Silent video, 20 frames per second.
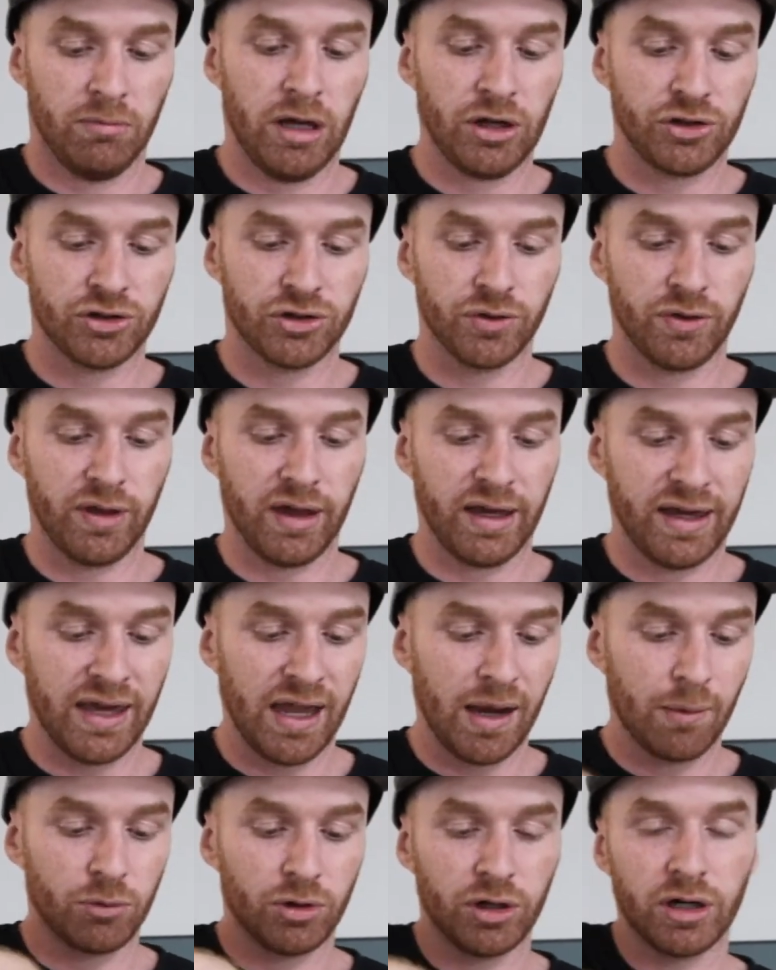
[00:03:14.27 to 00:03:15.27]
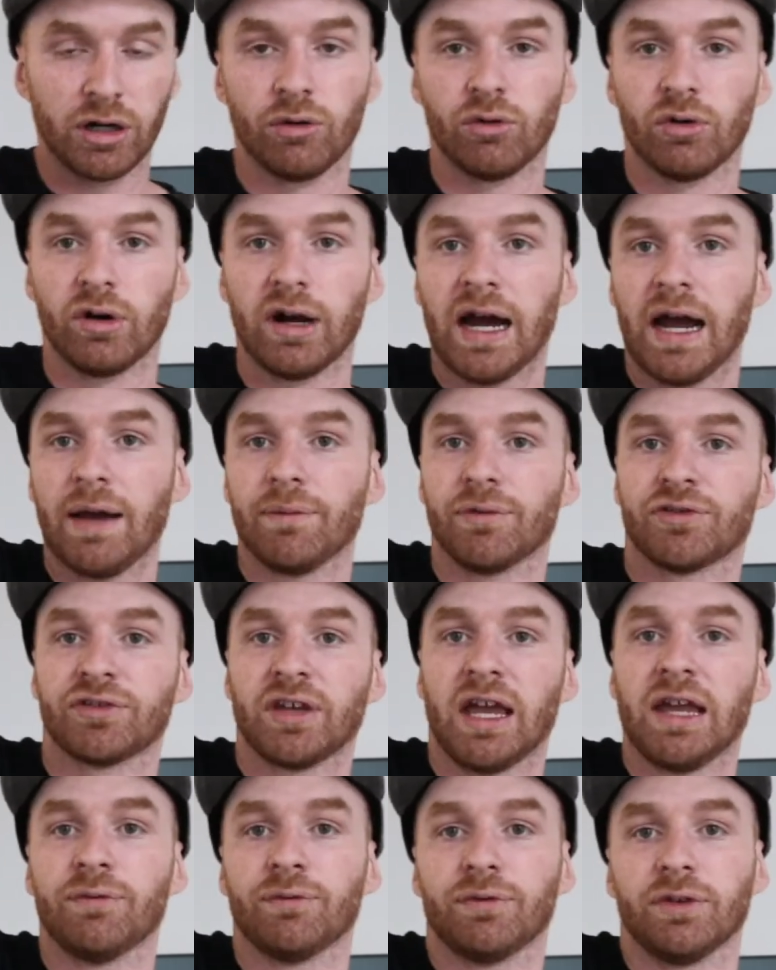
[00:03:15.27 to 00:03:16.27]
Make sure that camera arrives
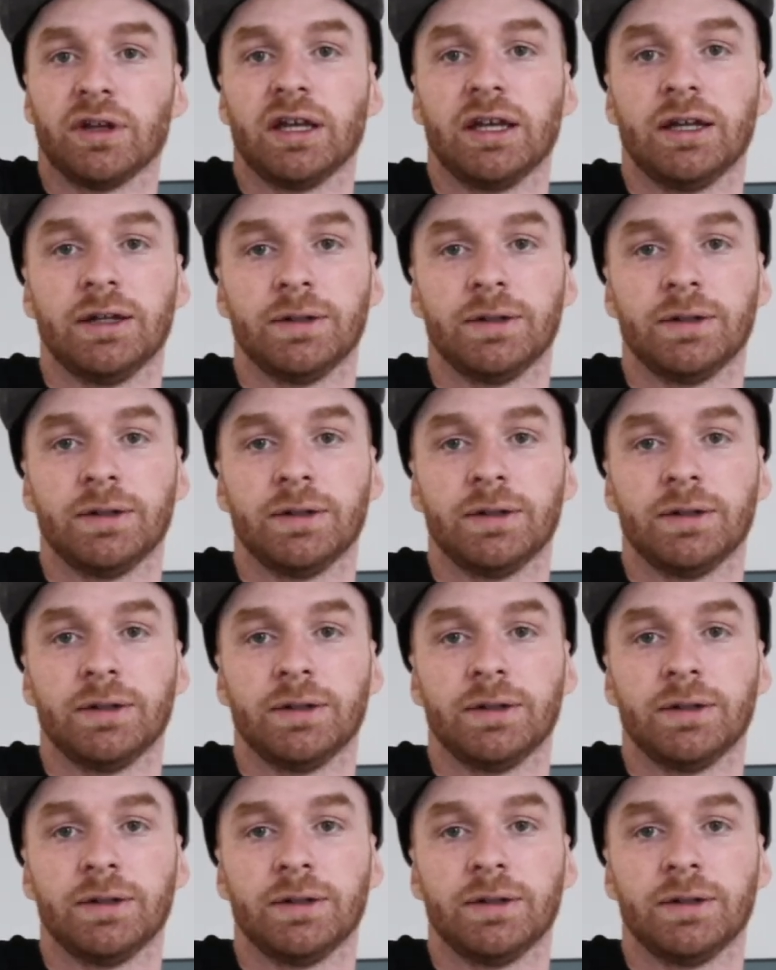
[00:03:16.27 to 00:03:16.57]
safely.